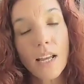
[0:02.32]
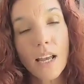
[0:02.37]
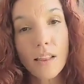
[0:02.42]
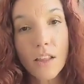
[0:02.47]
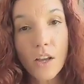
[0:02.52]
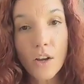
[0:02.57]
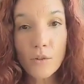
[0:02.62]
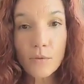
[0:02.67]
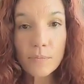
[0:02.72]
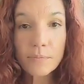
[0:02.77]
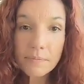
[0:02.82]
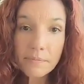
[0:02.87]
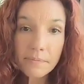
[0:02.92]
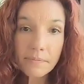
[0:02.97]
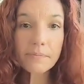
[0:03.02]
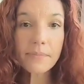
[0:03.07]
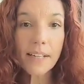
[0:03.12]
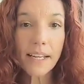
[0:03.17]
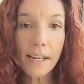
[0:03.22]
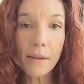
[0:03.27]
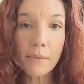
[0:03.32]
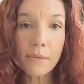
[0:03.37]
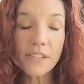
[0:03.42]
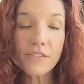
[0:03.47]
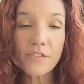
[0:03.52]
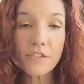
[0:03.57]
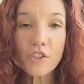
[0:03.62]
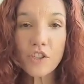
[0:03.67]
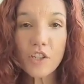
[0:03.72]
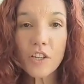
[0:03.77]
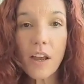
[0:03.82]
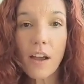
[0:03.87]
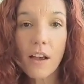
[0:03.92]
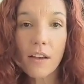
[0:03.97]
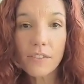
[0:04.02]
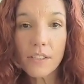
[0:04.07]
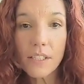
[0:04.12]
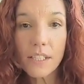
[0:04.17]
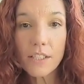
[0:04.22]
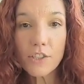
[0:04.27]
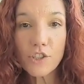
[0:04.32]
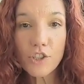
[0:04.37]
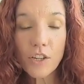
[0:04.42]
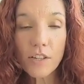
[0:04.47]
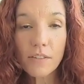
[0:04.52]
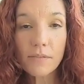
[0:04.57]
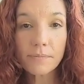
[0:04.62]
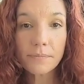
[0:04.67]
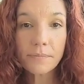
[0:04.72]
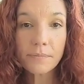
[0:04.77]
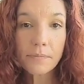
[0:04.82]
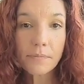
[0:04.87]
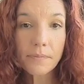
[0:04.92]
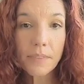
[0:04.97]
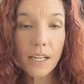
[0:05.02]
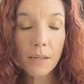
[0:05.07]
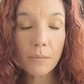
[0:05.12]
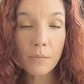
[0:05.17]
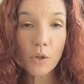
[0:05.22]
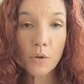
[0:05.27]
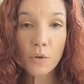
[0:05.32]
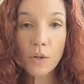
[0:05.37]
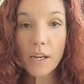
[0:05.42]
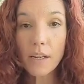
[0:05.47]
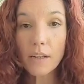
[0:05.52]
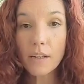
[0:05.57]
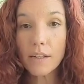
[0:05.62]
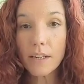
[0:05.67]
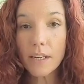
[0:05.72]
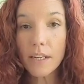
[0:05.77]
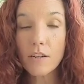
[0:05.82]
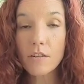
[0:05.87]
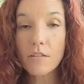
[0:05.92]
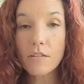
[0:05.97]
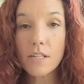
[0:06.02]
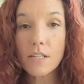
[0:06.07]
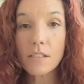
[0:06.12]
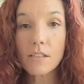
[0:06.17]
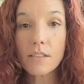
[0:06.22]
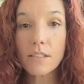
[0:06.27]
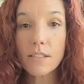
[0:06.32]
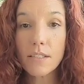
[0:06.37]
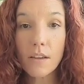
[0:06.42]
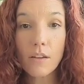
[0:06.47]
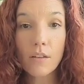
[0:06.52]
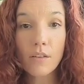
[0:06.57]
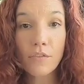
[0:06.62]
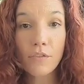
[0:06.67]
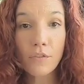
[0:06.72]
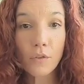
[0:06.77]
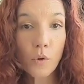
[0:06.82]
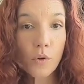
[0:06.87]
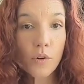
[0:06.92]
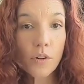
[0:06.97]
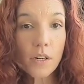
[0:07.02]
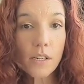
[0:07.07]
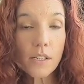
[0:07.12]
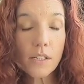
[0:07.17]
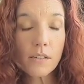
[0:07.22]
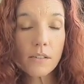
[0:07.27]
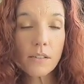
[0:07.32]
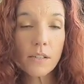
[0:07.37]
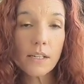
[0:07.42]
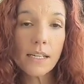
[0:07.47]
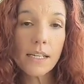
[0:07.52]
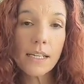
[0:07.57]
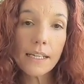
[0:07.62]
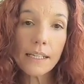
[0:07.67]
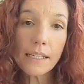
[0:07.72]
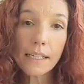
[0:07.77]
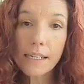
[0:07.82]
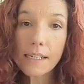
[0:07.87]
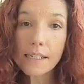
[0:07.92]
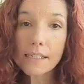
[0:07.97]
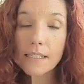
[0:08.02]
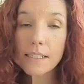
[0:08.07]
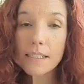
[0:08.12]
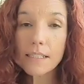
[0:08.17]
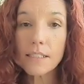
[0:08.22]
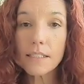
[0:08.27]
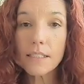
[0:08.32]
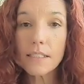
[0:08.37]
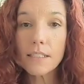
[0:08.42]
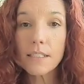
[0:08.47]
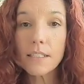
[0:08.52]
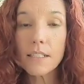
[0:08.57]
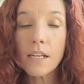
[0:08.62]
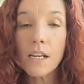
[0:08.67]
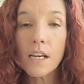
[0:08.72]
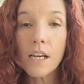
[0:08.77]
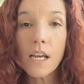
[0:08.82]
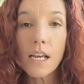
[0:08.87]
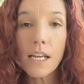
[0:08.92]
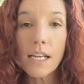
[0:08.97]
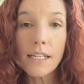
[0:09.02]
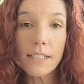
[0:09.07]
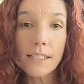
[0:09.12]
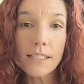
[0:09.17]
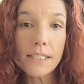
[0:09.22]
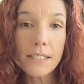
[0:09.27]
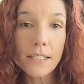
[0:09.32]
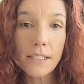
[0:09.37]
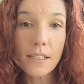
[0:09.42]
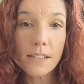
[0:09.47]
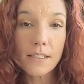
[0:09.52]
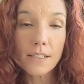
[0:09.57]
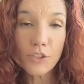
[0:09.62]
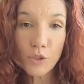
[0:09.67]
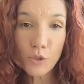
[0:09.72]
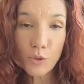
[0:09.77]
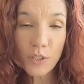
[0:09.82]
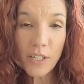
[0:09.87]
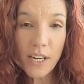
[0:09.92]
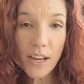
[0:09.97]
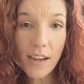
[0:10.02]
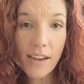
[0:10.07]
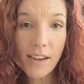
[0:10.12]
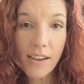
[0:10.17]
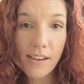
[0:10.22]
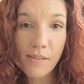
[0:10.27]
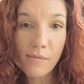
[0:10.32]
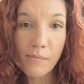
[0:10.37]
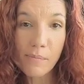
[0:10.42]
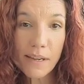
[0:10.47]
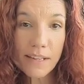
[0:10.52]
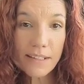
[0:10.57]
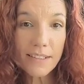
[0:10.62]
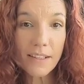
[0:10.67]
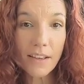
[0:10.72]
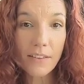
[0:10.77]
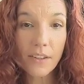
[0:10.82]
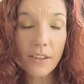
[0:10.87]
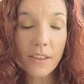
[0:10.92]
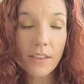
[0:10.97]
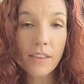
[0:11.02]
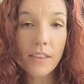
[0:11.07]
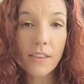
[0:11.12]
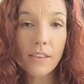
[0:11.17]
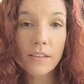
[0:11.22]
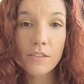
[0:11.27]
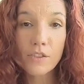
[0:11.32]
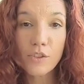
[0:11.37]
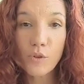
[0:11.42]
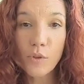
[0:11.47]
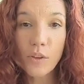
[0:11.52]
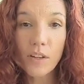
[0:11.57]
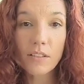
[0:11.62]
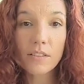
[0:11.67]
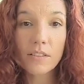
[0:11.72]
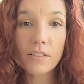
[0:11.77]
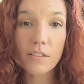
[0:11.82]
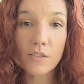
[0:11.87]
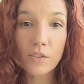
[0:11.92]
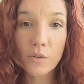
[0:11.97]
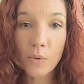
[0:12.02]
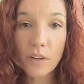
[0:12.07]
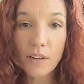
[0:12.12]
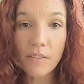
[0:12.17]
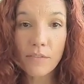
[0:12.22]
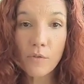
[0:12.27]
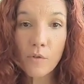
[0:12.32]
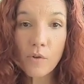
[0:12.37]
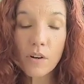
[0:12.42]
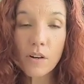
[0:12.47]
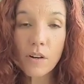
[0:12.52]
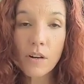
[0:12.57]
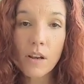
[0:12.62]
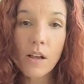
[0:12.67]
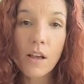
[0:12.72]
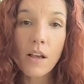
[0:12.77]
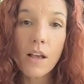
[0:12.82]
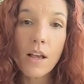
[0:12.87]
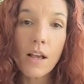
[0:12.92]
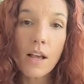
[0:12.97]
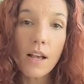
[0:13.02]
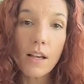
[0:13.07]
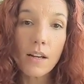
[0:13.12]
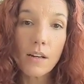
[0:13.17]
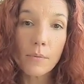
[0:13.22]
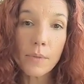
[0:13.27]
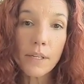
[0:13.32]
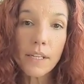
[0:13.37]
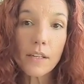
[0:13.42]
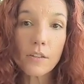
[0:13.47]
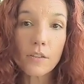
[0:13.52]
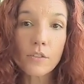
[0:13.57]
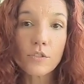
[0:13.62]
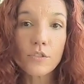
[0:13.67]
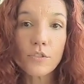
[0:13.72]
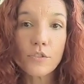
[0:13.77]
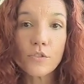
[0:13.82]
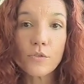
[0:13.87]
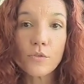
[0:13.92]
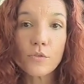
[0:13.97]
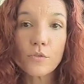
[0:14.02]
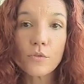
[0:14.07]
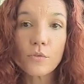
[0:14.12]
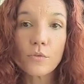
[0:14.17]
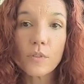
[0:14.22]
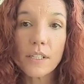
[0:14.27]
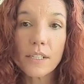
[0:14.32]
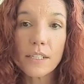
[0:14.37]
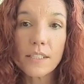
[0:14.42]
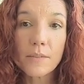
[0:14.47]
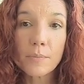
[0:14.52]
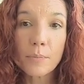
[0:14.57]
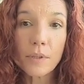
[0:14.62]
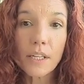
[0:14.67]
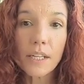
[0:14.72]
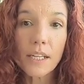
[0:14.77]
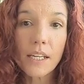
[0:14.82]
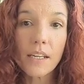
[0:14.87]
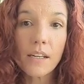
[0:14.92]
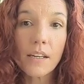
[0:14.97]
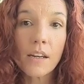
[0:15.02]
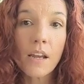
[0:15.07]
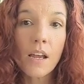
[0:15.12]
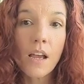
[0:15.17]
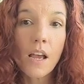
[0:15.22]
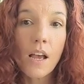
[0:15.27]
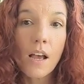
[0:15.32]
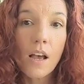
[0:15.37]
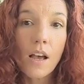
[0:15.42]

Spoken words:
Hello, my name is Virginia Avedisian. I'm located here in South Florida, and it's Tuesday, May 7th, 2024, and I'm here to explain